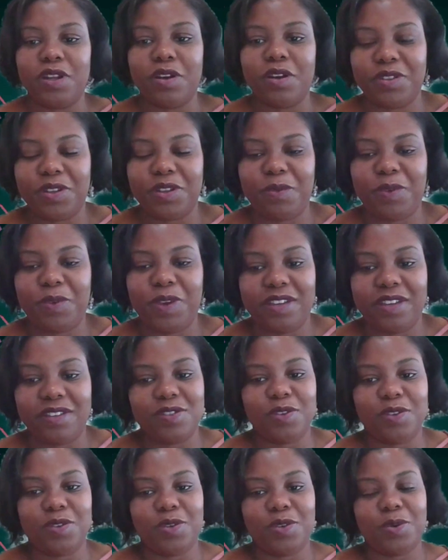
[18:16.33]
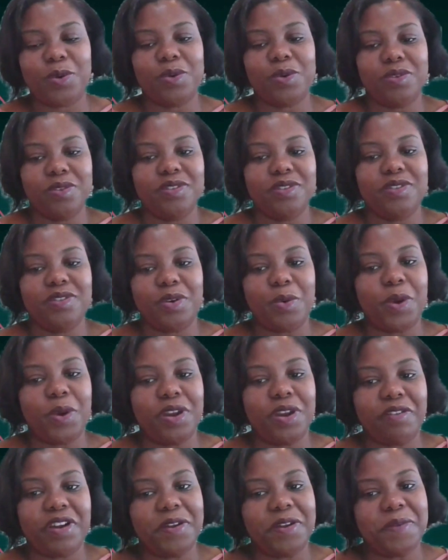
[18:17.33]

the way. So you're quite right.